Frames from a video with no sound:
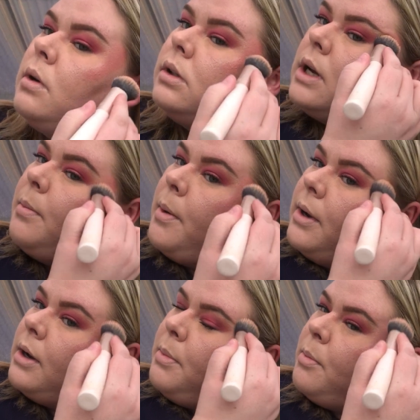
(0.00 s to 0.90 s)
Don't worry, we're
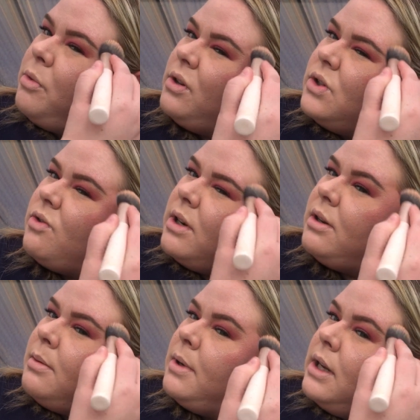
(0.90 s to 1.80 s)
going to put bronzer
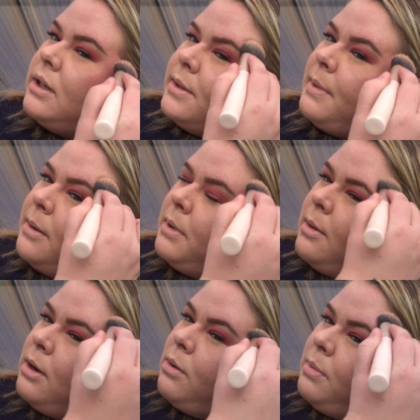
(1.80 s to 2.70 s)
in a minute to make me a
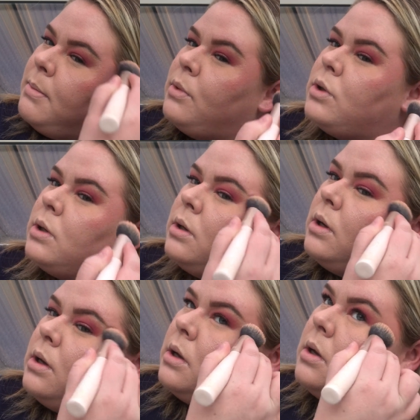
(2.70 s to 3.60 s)
little bit more
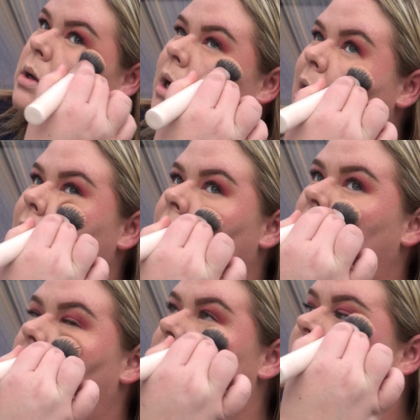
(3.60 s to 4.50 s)

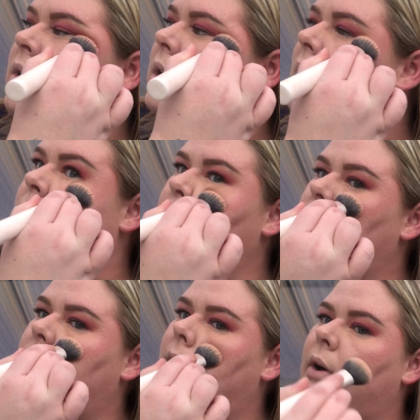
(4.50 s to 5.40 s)
darker, more
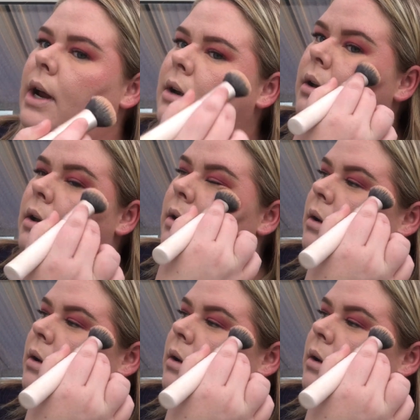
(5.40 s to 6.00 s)
defined.